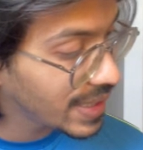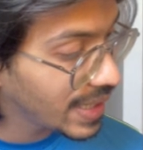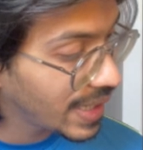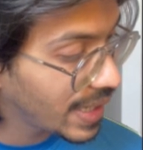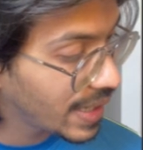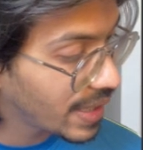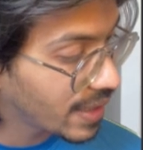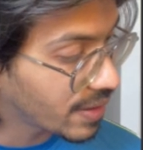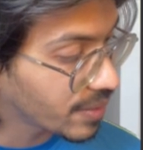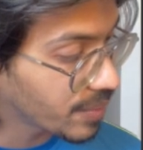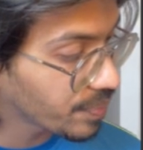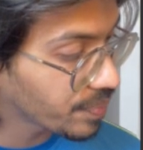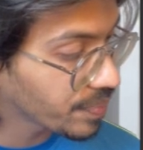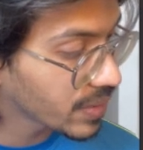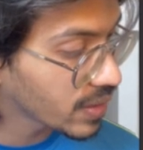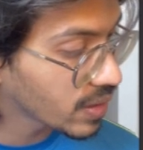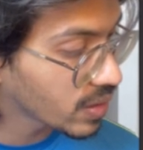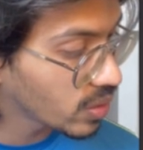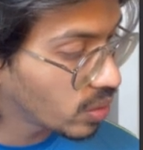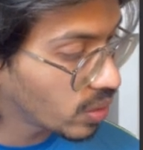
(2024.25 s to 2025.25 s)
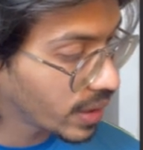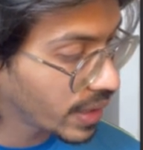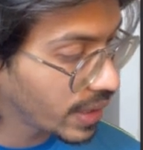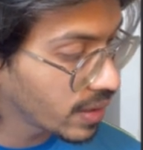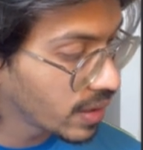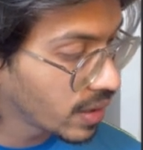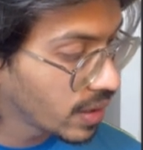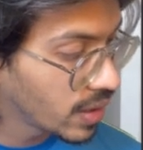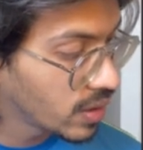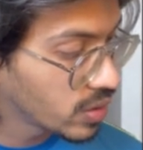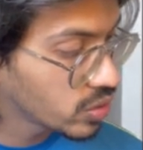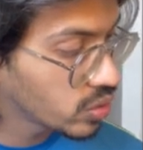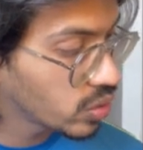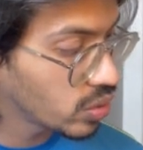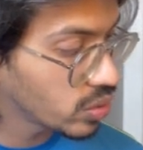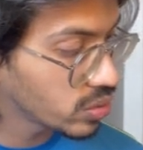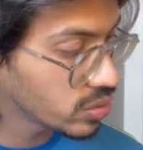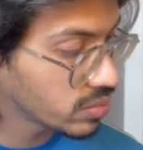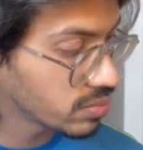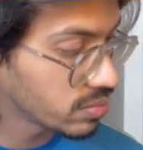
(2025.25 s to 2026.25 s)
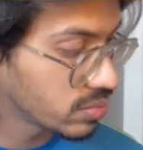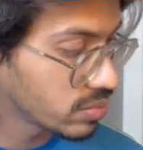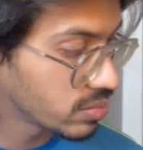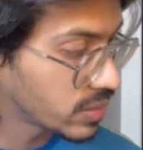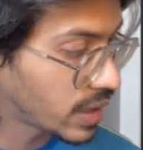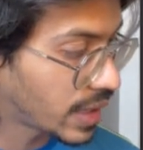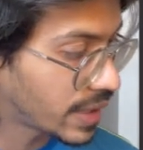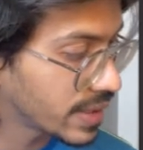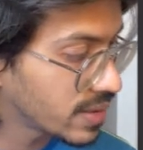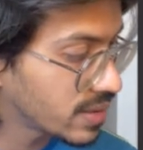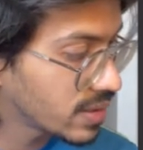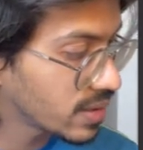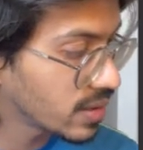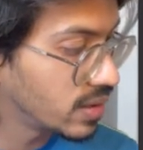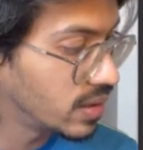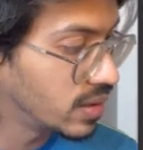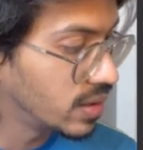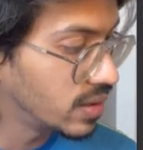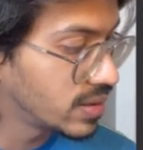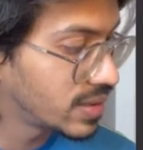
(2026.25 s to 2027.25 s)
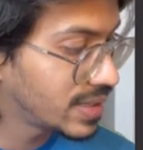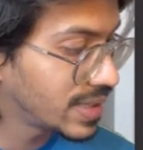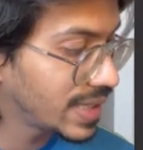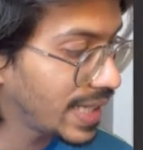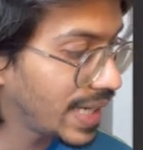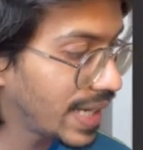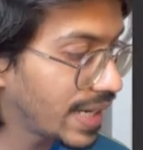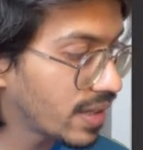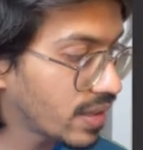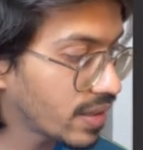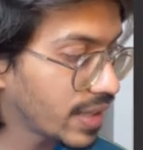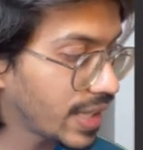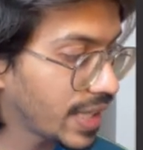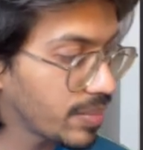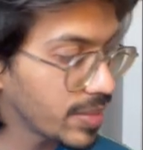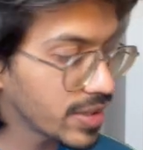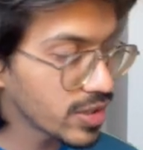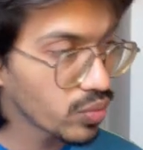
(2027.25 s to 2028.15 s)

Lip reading: hare. Okay, so that is sea hare name is